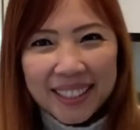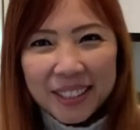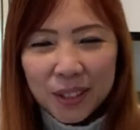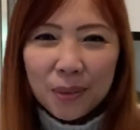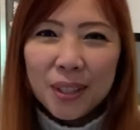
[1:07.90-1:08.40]
and
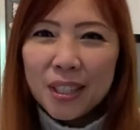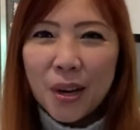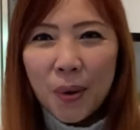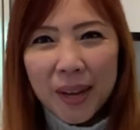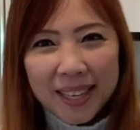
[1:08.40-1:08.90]
you don't want to
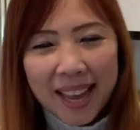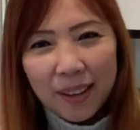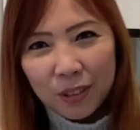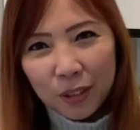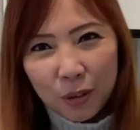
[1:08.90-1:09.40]
go and
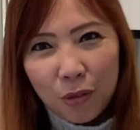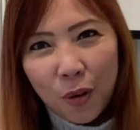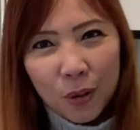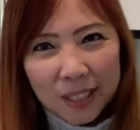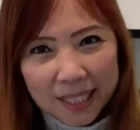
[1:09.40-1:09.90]
have to look for
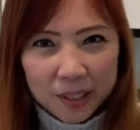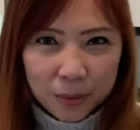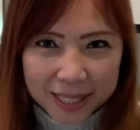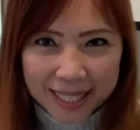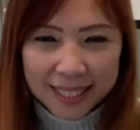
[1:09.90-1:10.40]
all the
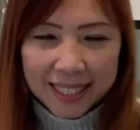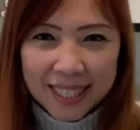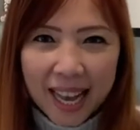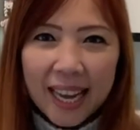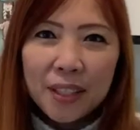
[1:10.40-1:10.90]
ingredients,
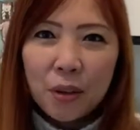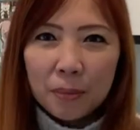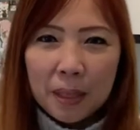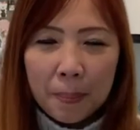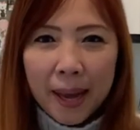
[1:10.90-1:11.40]
I
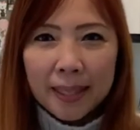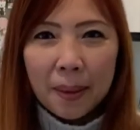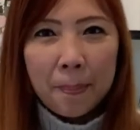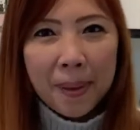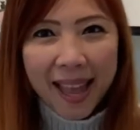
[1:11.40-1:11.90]
normally buy
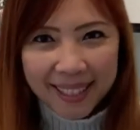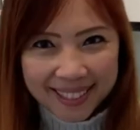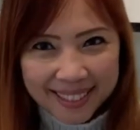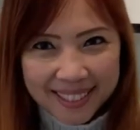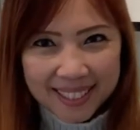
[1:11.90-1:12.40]
the
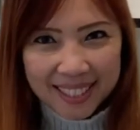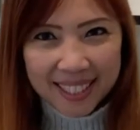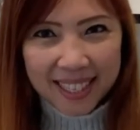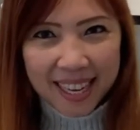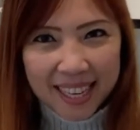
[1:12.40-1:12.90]
packets.
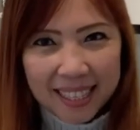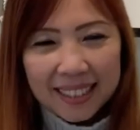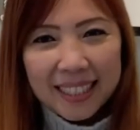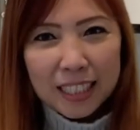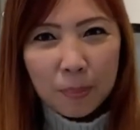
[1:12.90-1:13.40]
Uh,
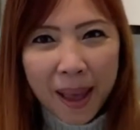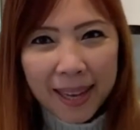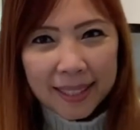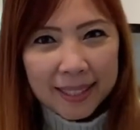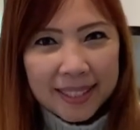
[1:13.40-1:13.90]
these
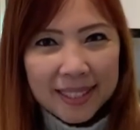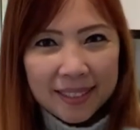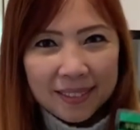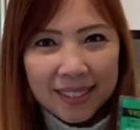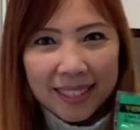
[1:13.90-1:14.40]
packets,
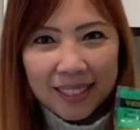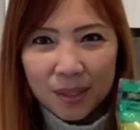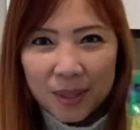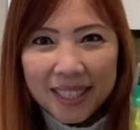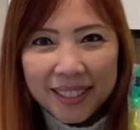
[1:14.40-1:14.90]
like
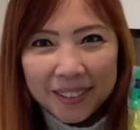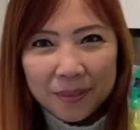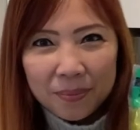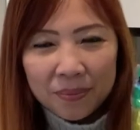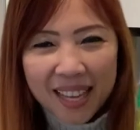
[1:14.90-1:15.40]
this one here,
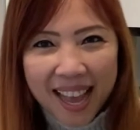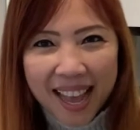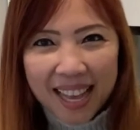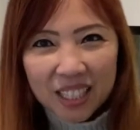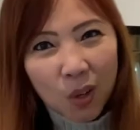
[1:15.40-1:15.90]

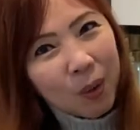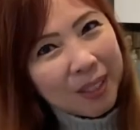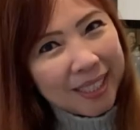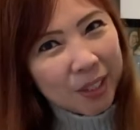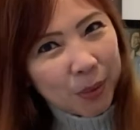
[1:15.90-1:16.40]
has all
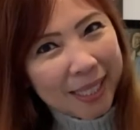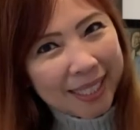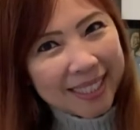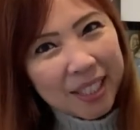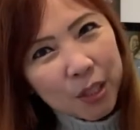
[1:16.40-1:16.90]
the
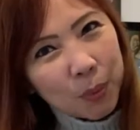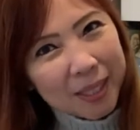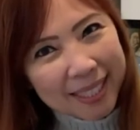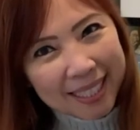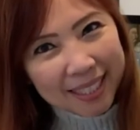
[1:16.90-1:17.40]
ingredients that you
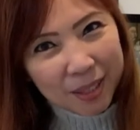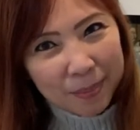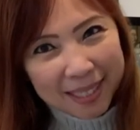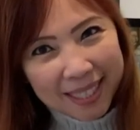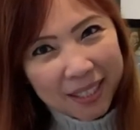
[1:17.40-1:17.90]
would need to
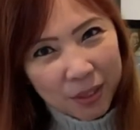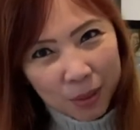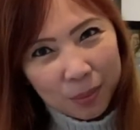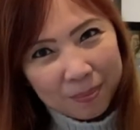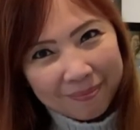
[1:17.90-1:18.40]
make that soup.